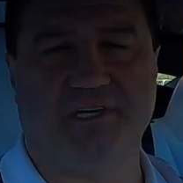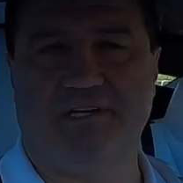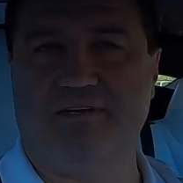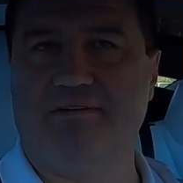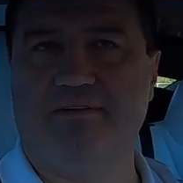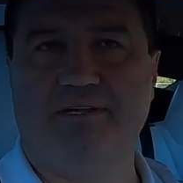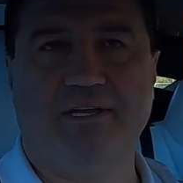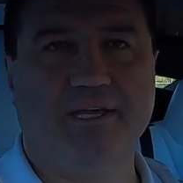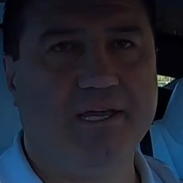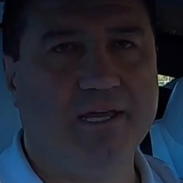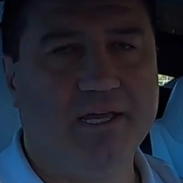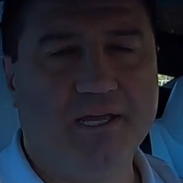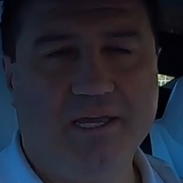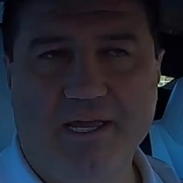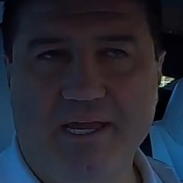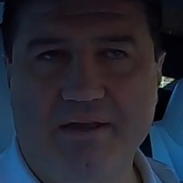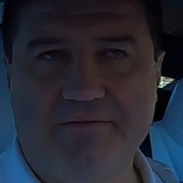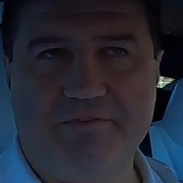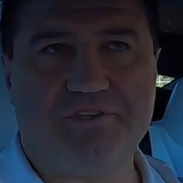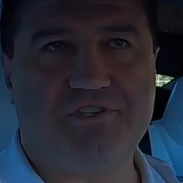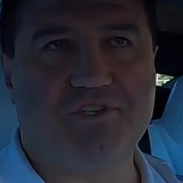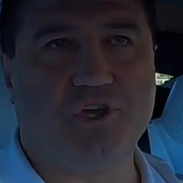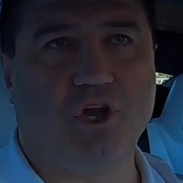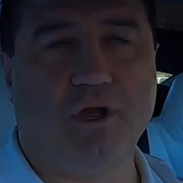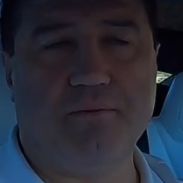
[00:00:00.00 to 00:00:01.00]
and
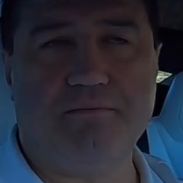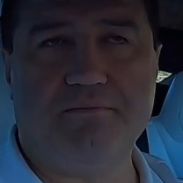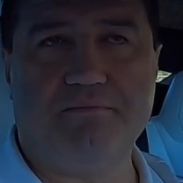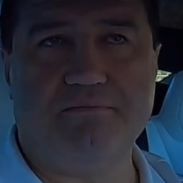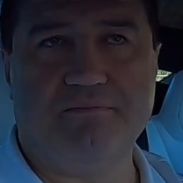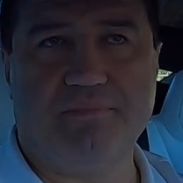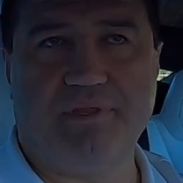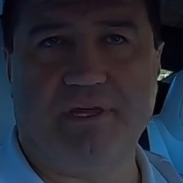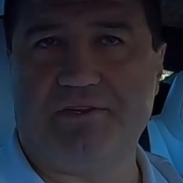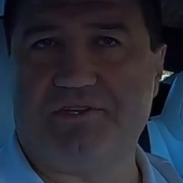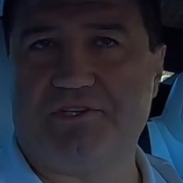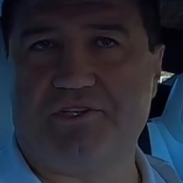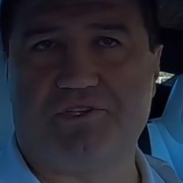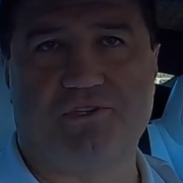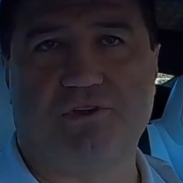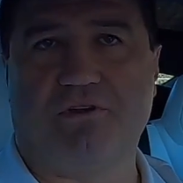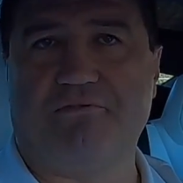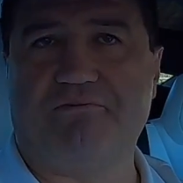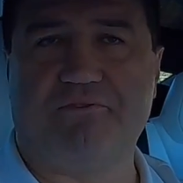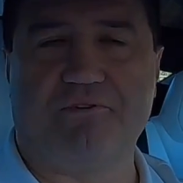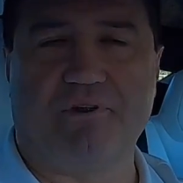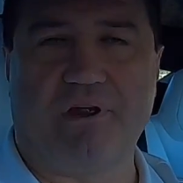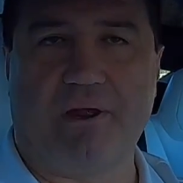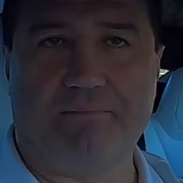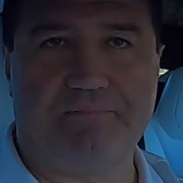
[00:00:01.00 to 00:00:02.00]
every time there's a
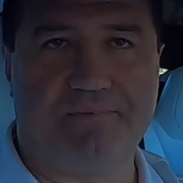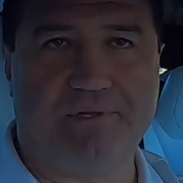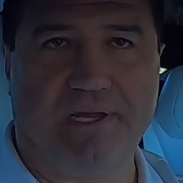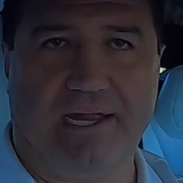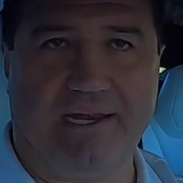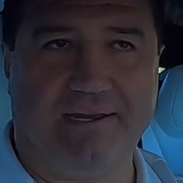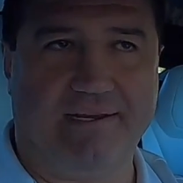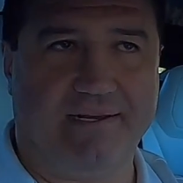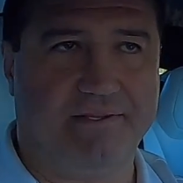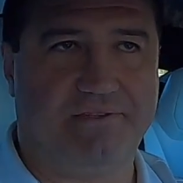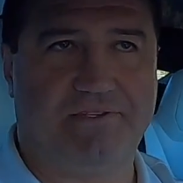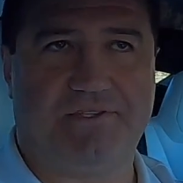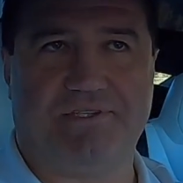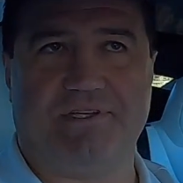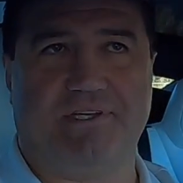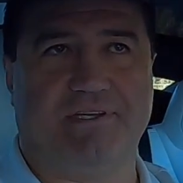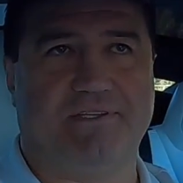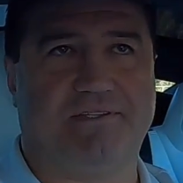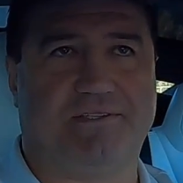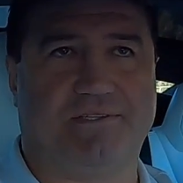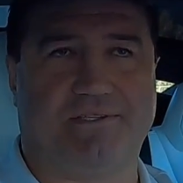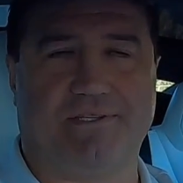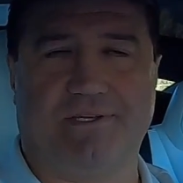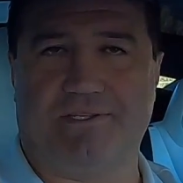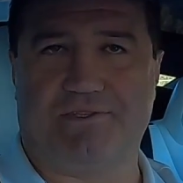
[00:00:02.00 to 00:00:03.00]
software update,
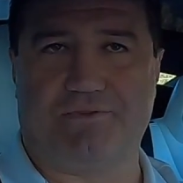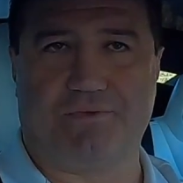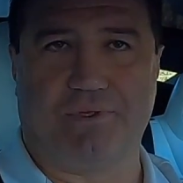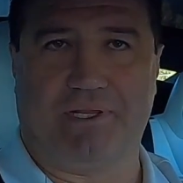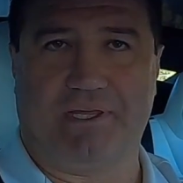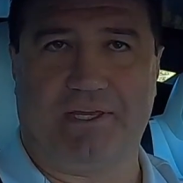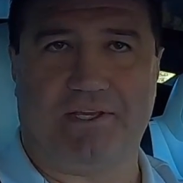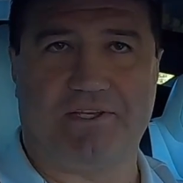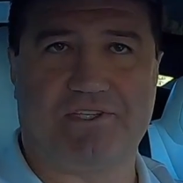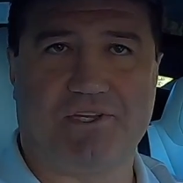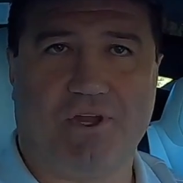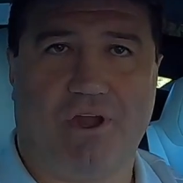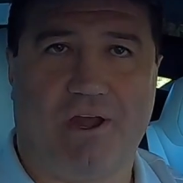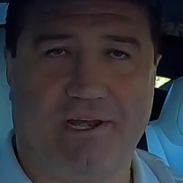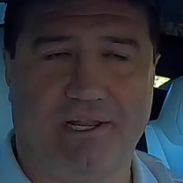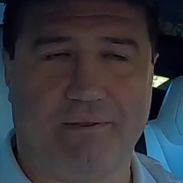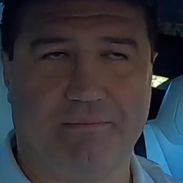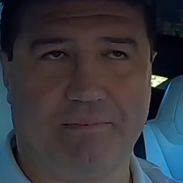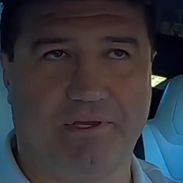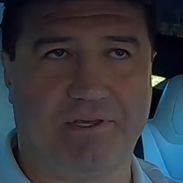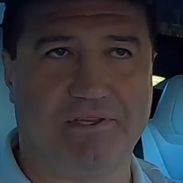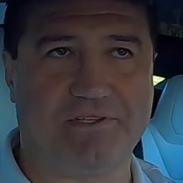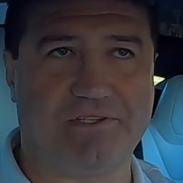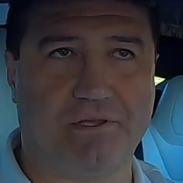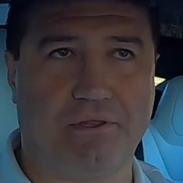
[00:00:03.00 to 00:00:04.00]
it's really exciting
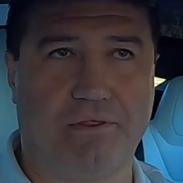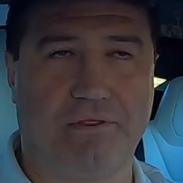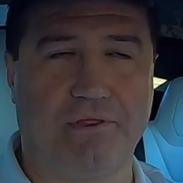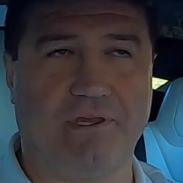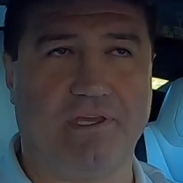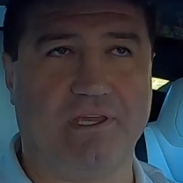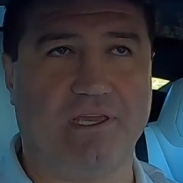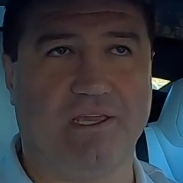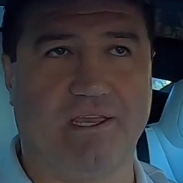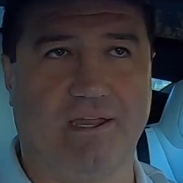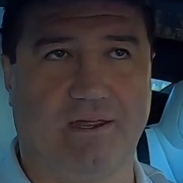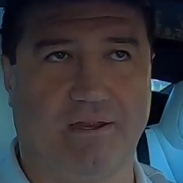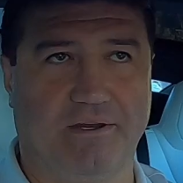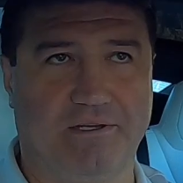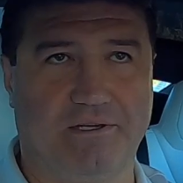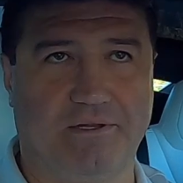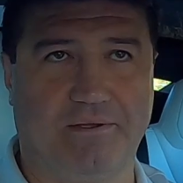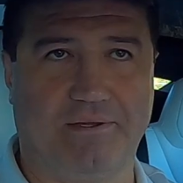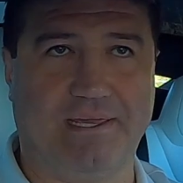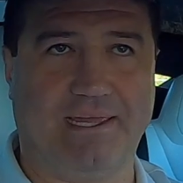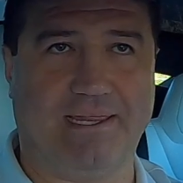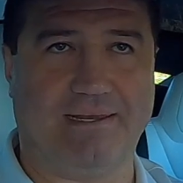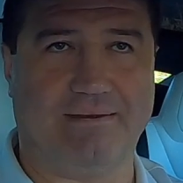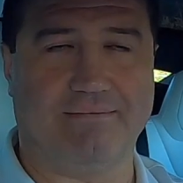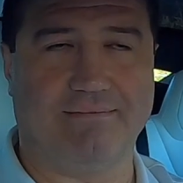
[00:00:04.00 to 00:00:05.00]
because you think you're going to
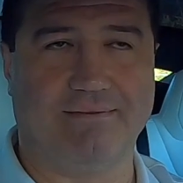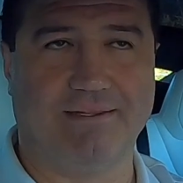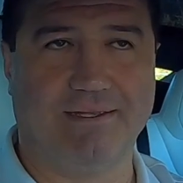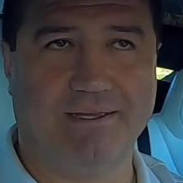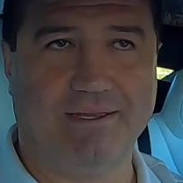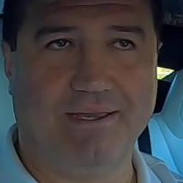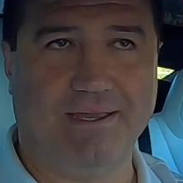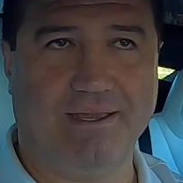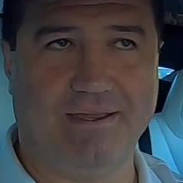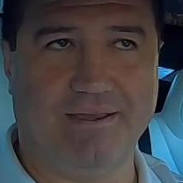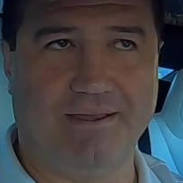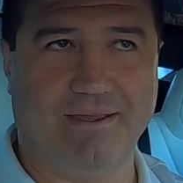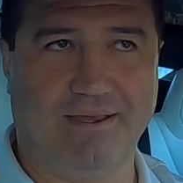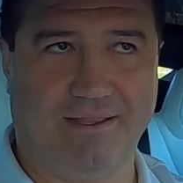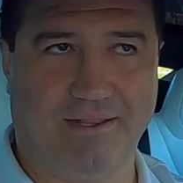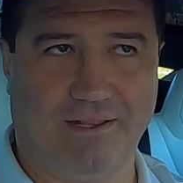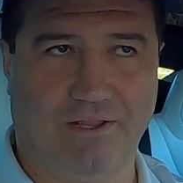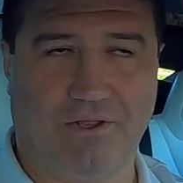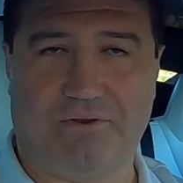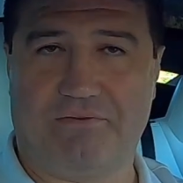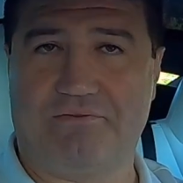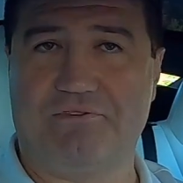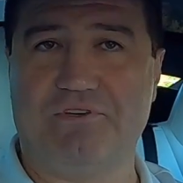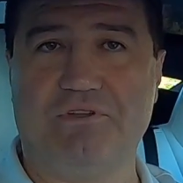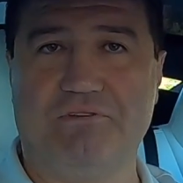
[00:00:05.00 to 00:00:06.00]
get a
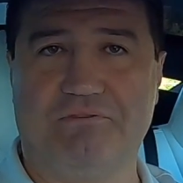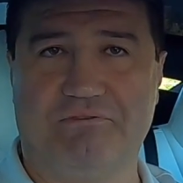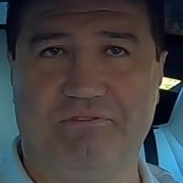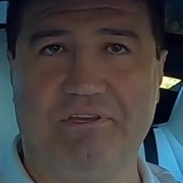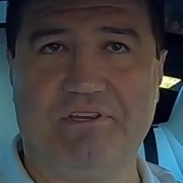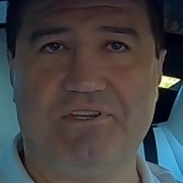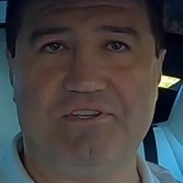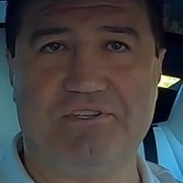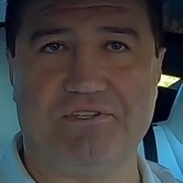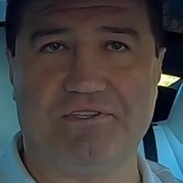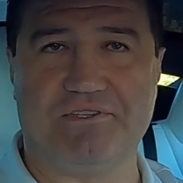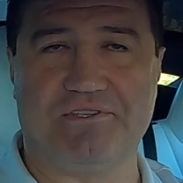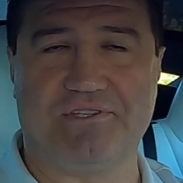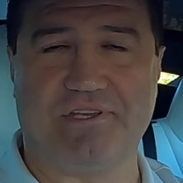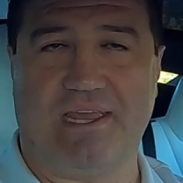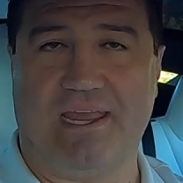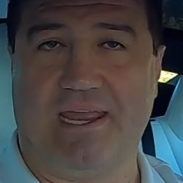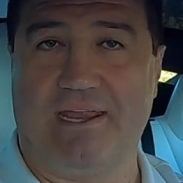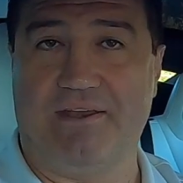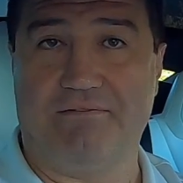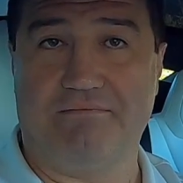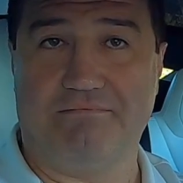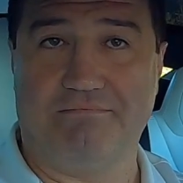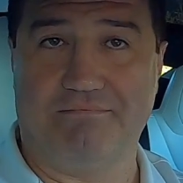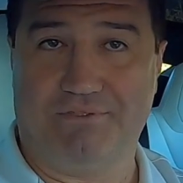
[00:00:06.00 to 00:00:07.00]
lot of new features,
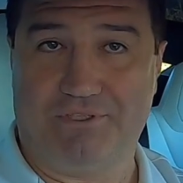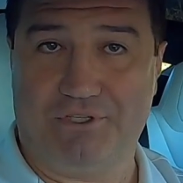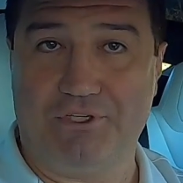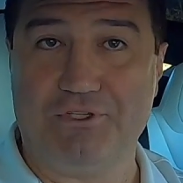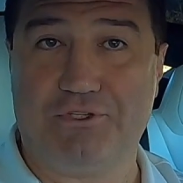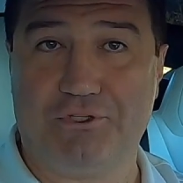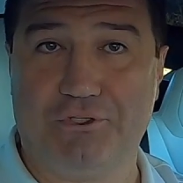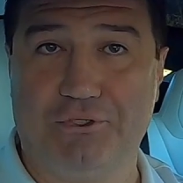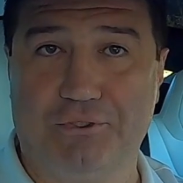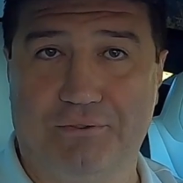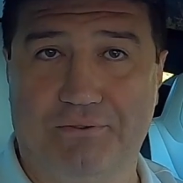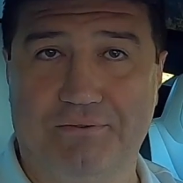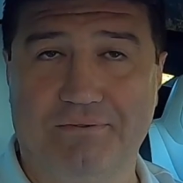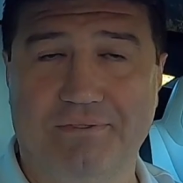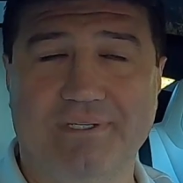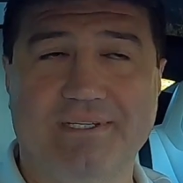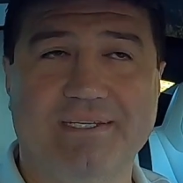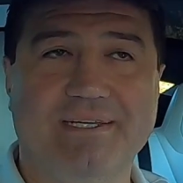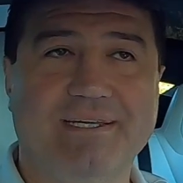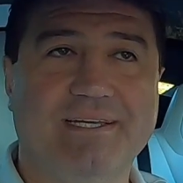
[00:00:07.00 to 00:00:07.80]
and you do.